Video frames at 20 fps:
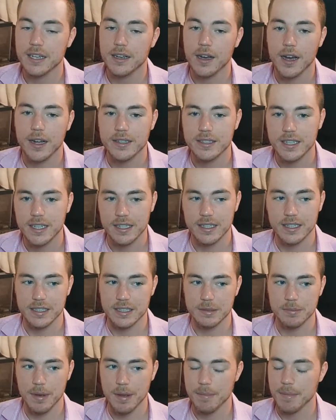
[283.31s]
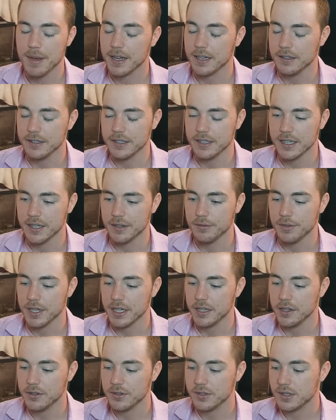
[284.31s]
content is my Megalodon
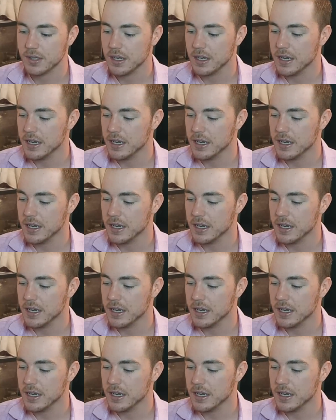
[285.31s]
videos.